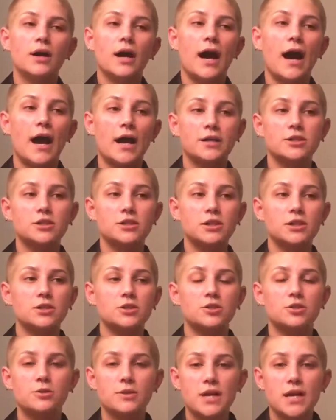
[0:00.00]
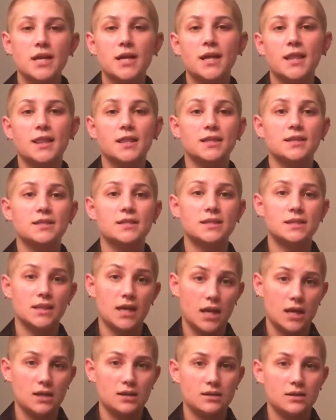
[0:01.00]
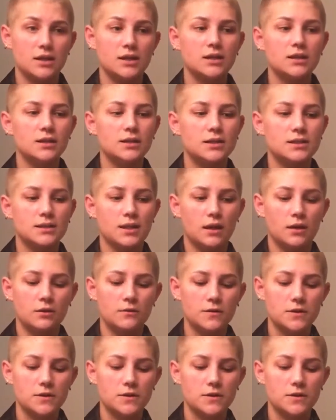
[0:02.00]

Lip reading: actually treat the skin itself,